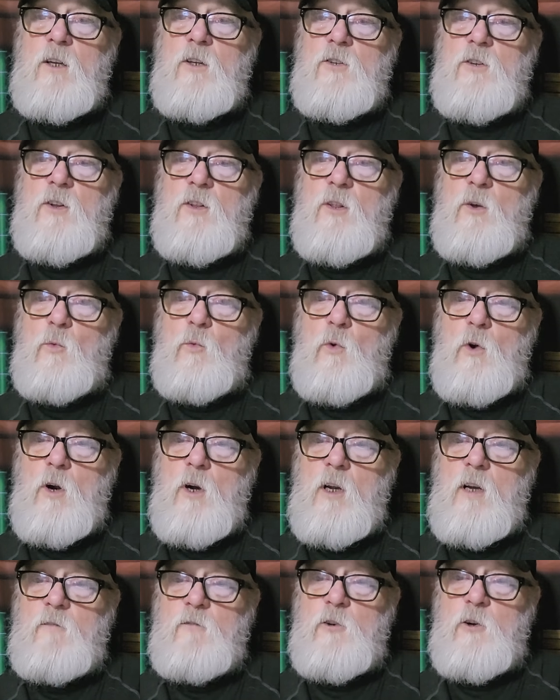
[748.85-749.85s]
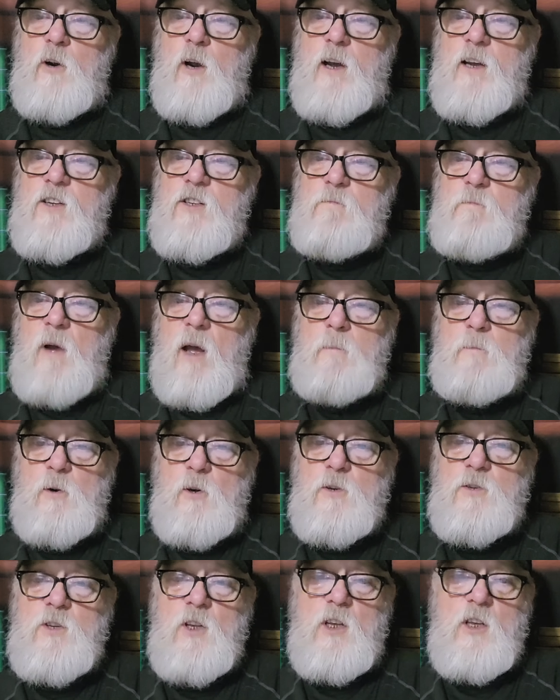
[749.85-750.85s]
to the work of Christ by
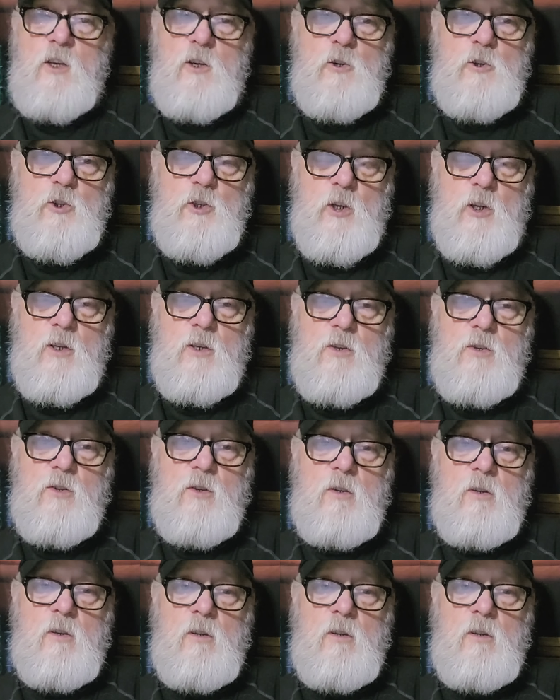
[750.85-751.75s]
persecutions.